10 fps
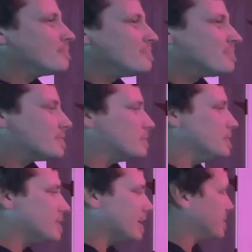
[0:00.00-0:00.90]
right. we've
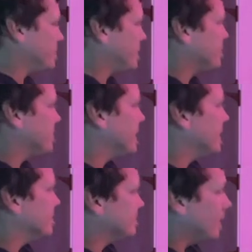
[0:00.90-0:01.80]
gotten away from that,
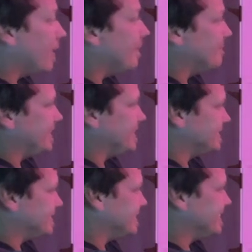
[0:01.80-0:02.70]

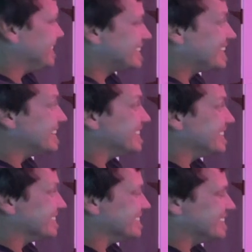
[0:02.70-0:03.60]
obviously,
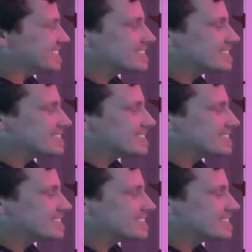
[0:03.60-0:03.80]
clearly.